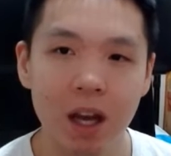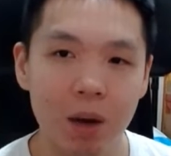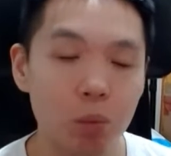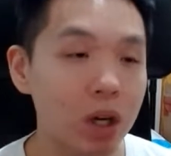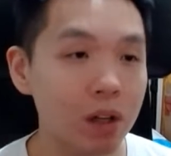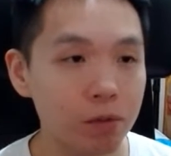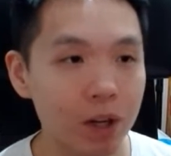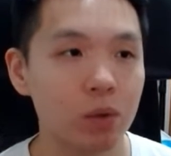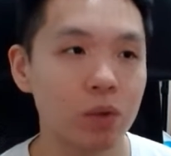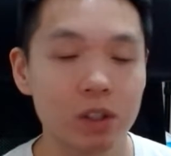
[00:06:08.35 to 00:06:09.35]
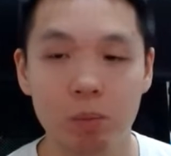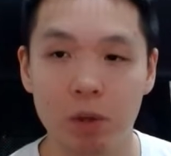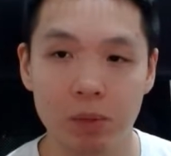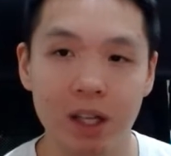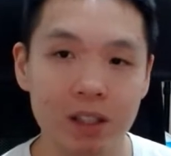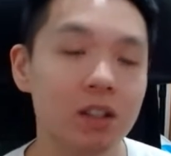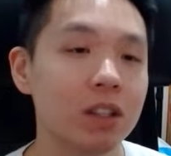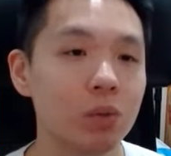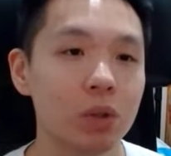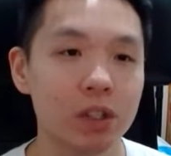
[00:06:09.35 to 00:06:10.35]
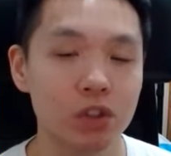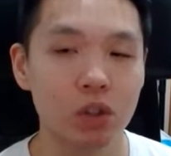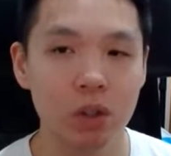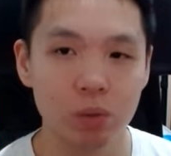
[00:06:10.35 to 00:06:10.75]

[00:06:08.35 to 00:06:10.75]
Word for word: and what I found was perplexity was